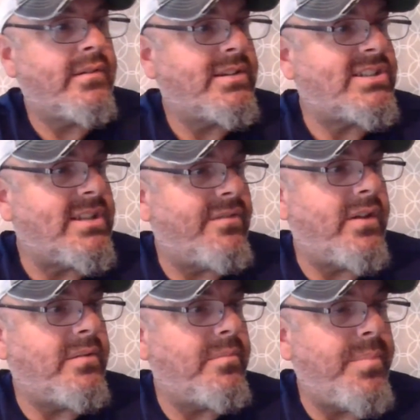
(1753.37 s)

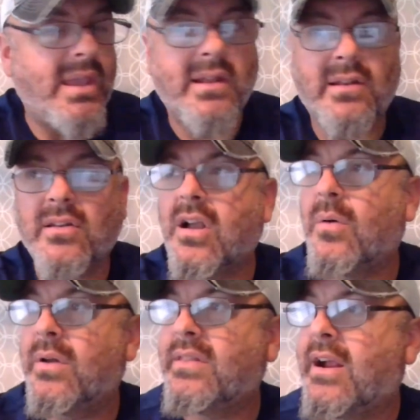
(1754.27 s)
sniffing, peeing,
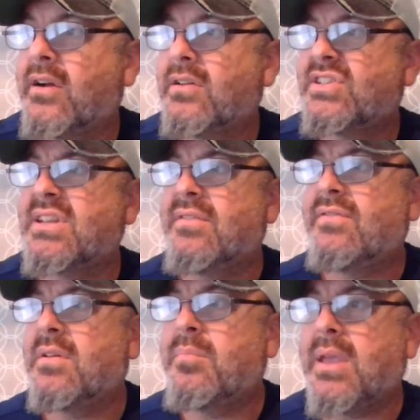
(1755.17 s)
going there,
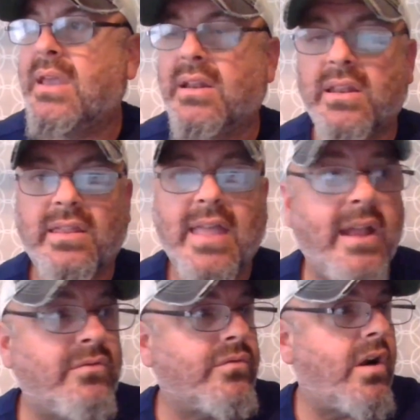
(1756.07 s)
sniffing, peeing,
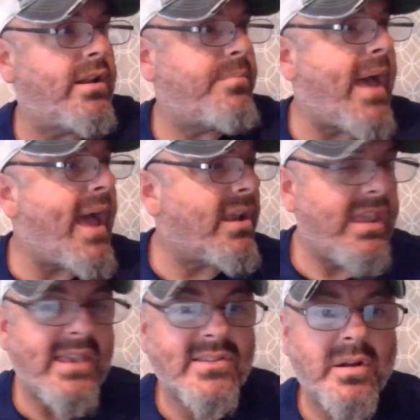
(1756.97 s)
then running back,
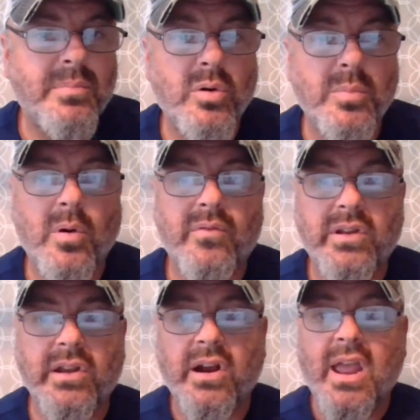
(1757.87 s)
he's going to poop over
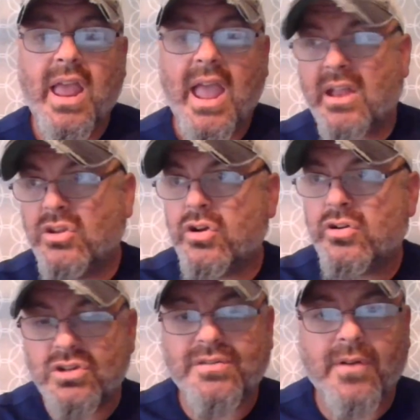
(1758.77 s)
here. And you're
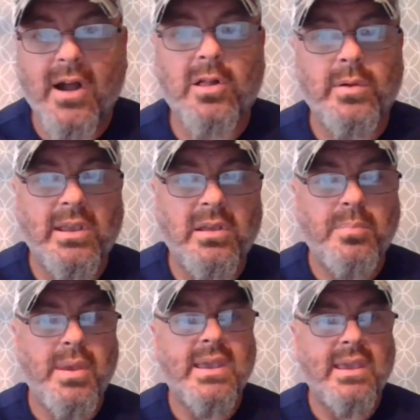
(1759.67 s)
just following,
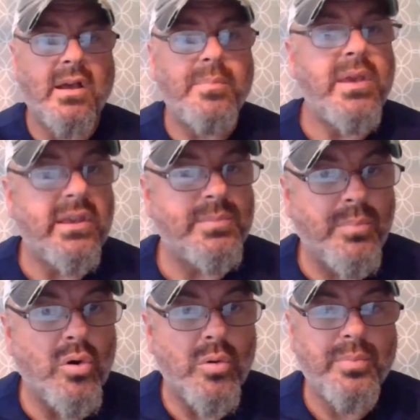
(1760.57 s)
picking up his
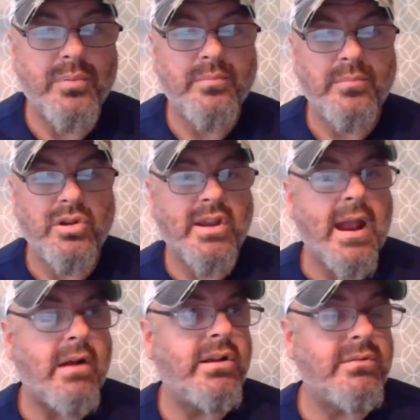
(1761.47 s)
poop. You're
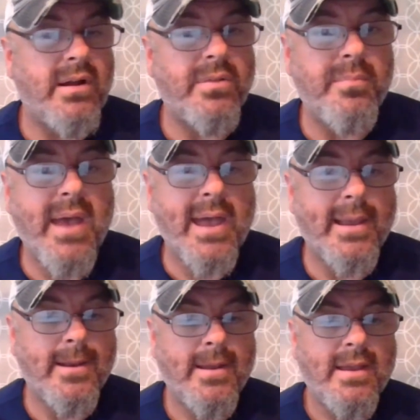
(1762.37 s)
carrying around the bag.
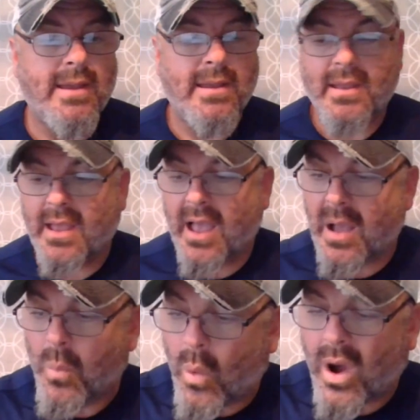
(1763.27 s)

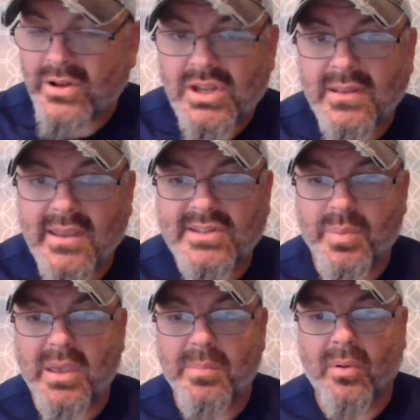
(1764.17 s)
I'm watching these
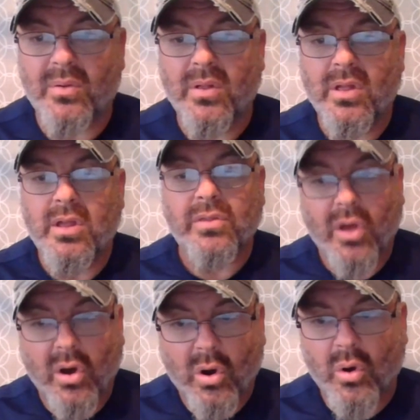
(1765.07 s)
people the
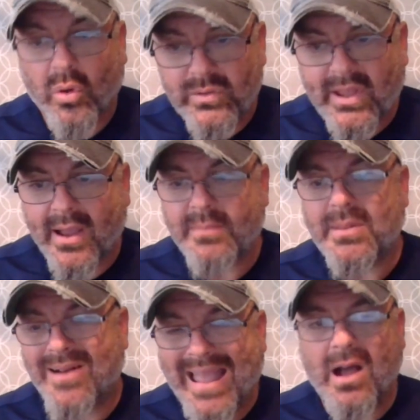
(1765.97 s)
whole time
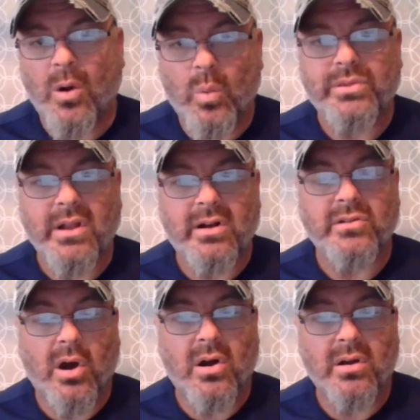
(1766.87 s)
they're out with their
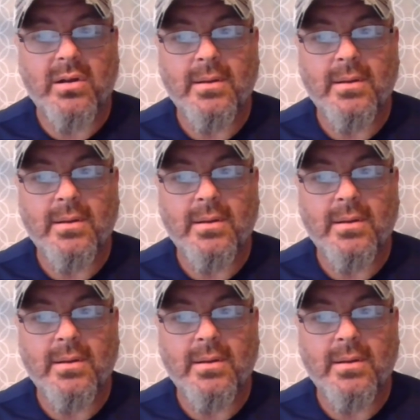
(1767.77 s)
dog.